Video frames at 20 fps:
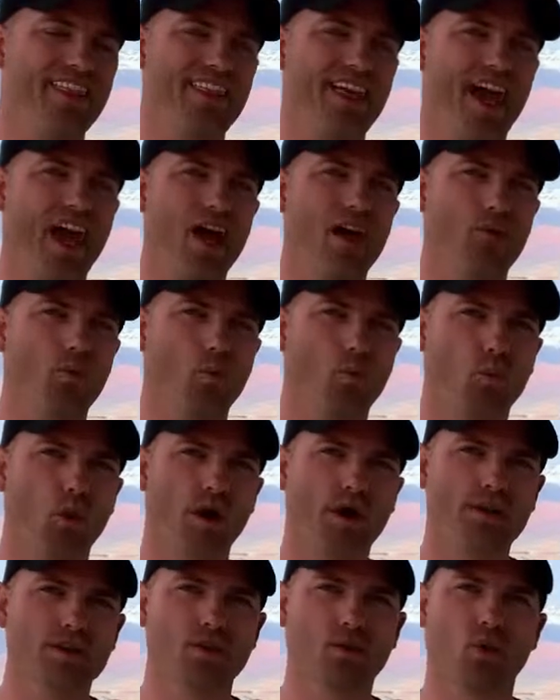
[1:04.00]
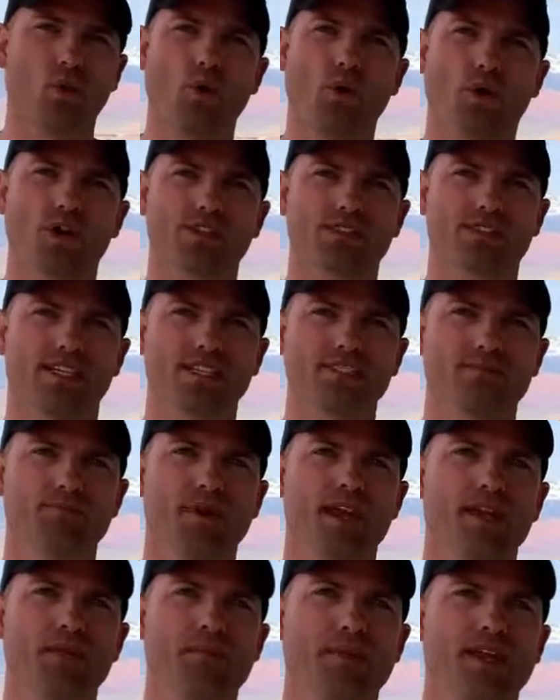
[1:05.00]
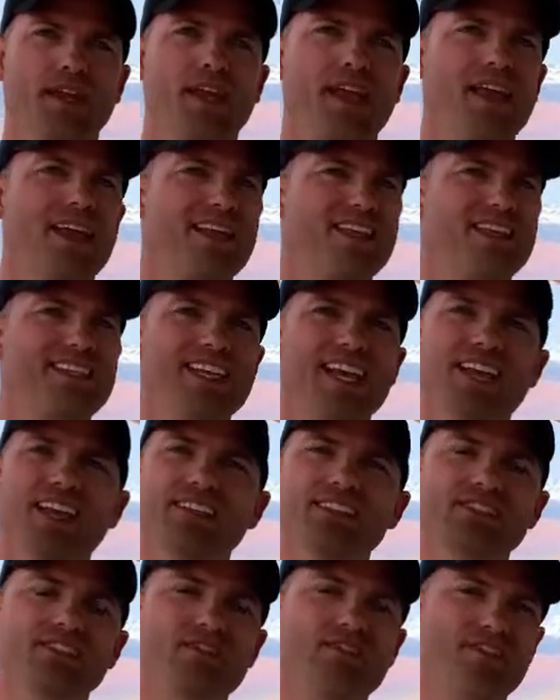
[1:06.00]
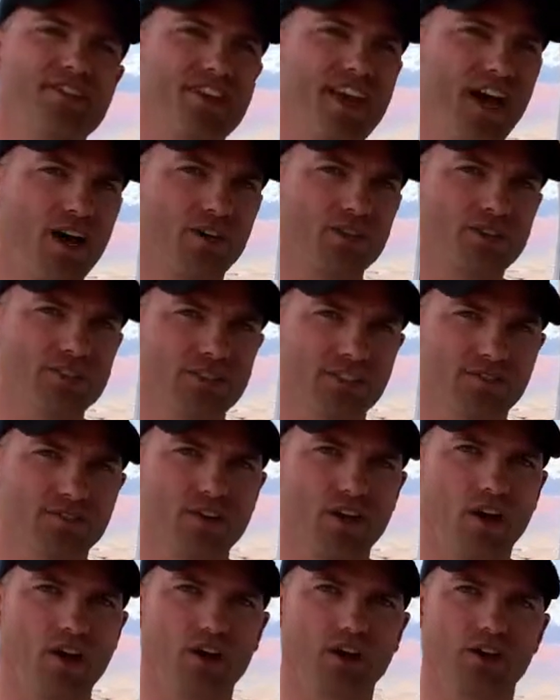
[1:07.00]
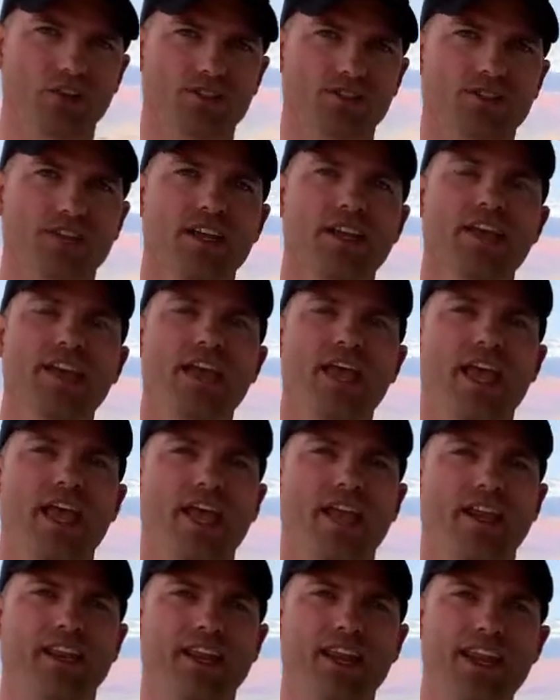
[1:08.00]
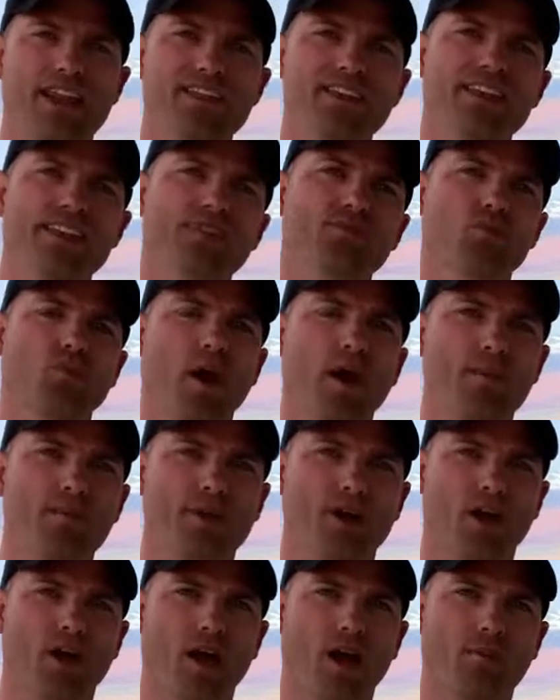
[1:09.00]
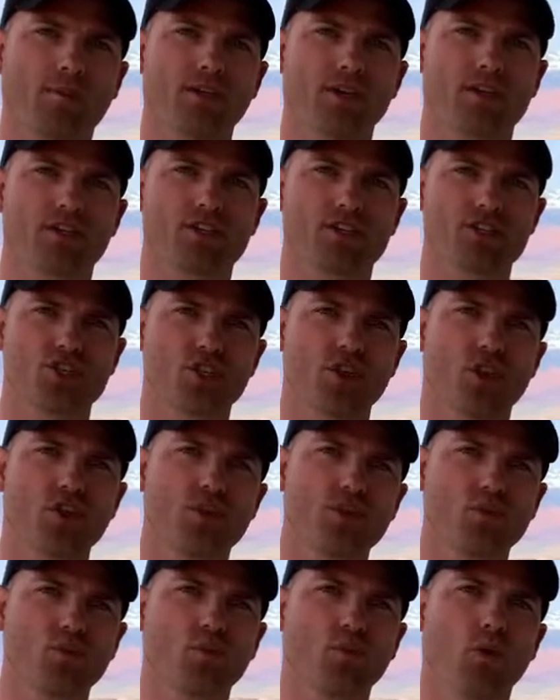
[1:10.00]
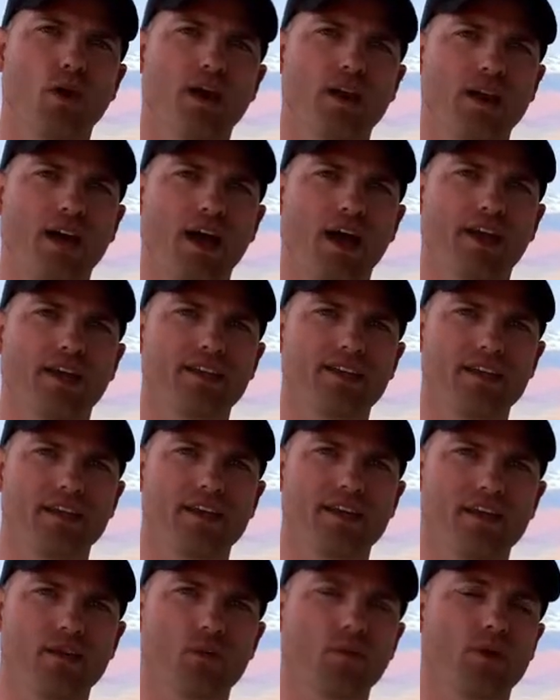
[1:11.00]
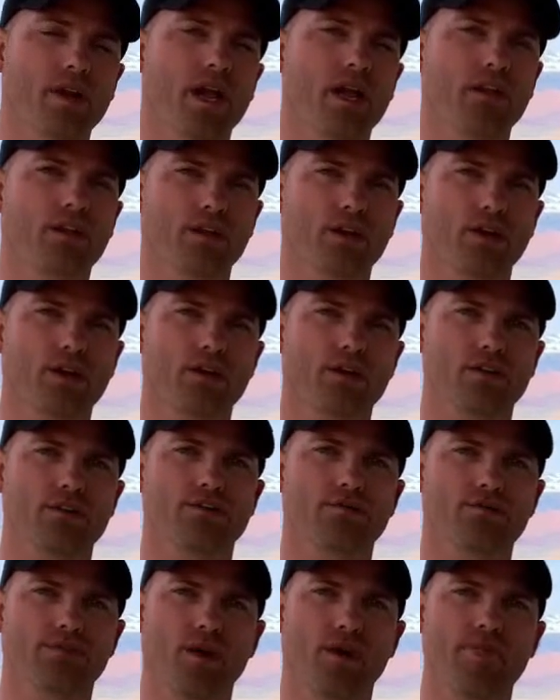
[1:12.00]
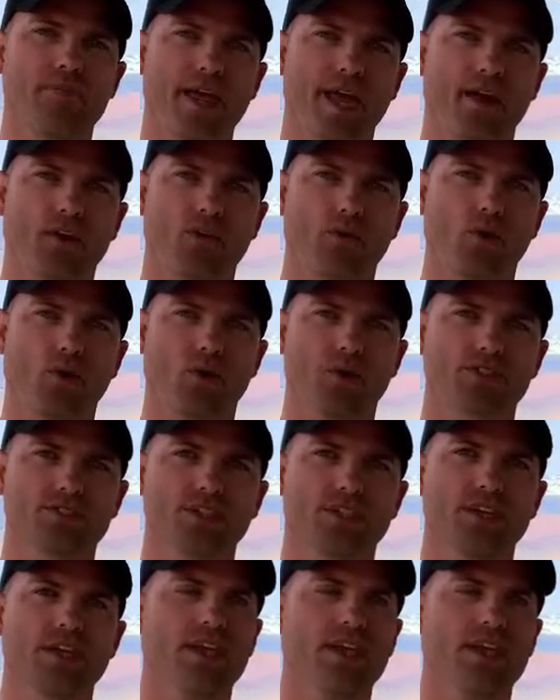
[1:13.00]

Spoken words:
That one course has made me tens of thousands of dollars. And in this webinar, I'm going to show you what I did and what I learned from that course